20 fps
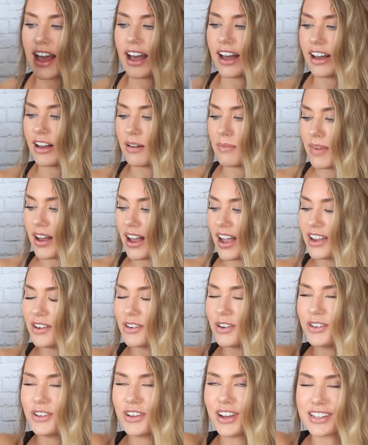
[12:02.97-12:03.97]
Um, I
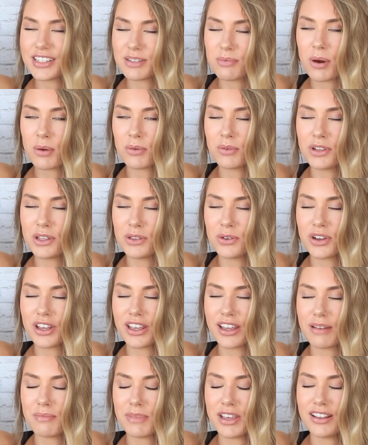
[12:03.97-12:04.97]
know you guys are probably
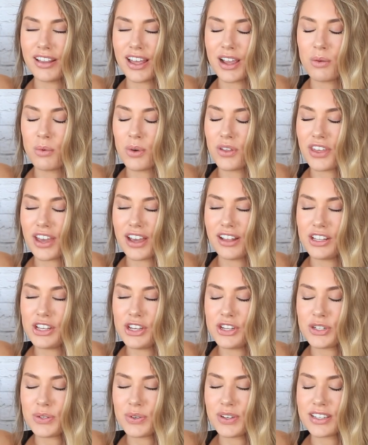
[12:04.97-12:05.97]
looking at me like, what the hell are
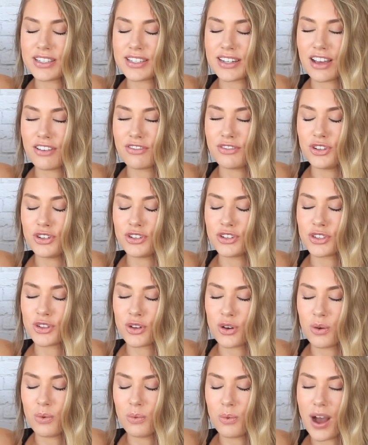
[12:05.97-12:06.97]
you doing, Steph? You just
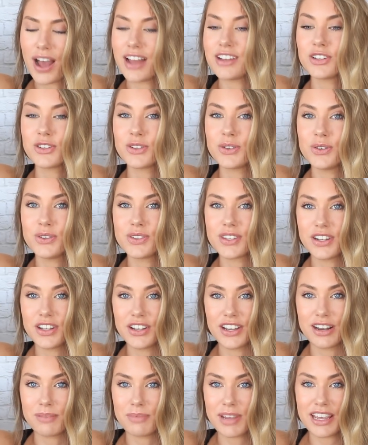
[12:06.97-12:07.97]
got white shoes and
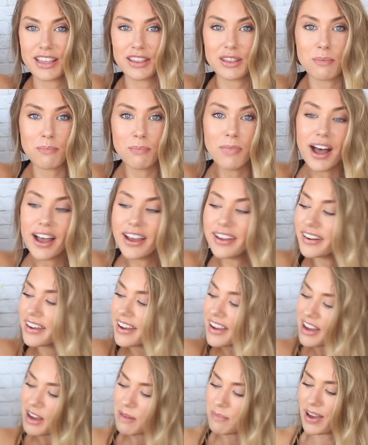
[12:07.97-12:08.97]
you're gonna be in the mud.
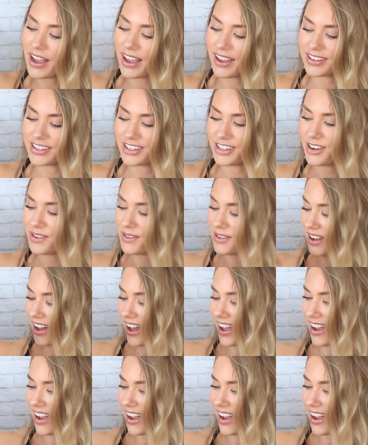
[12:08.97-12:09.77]
But you know what?